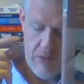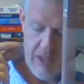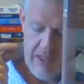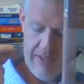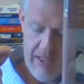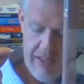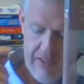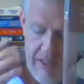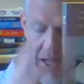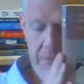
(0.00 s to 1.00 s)

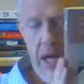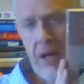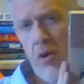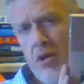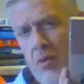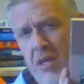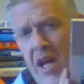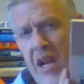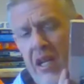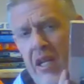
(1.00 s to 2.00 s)
twenty-six, I'm not going to read
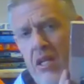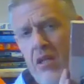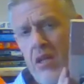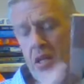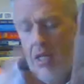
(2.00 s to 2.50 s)
that again.